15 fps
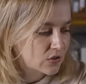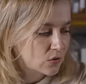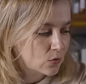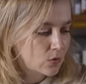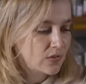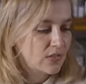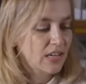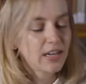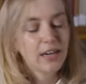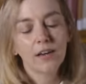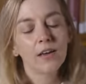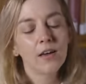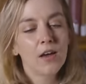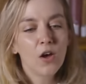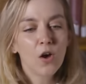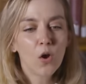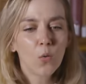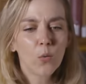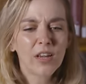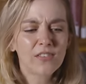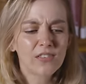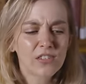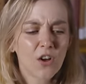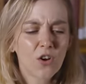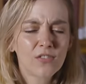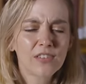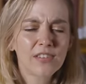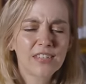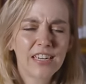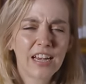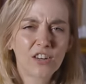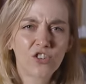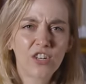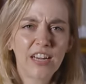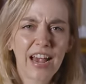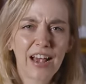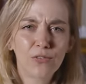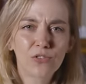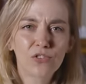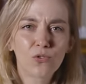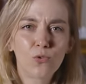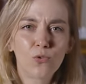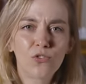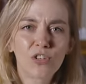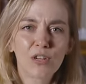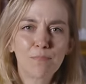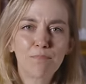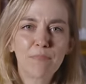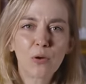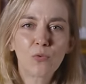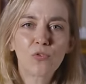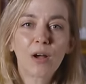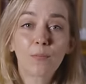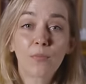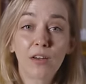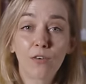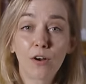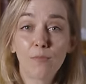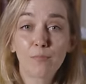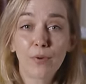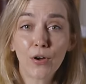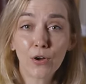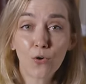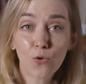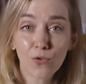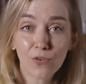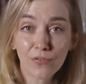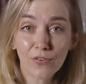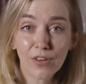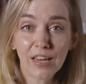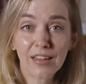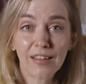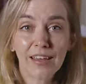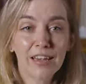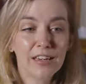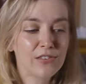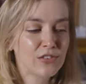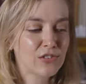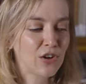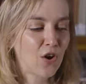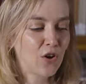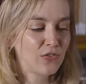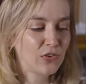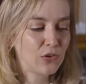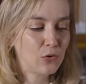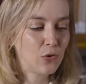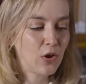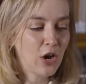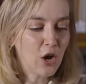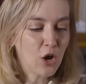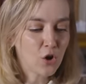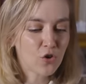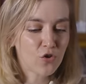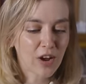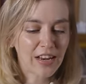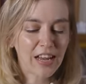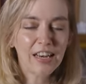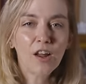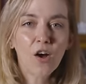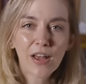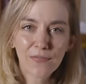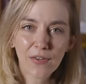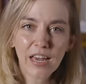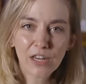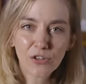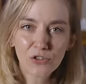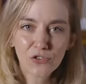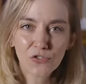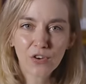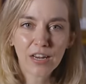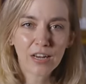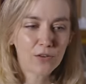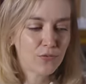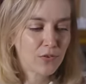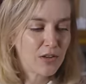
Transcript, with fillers: swords here, we can start to see actually how swords can build up their own biography. They can start to create a life history of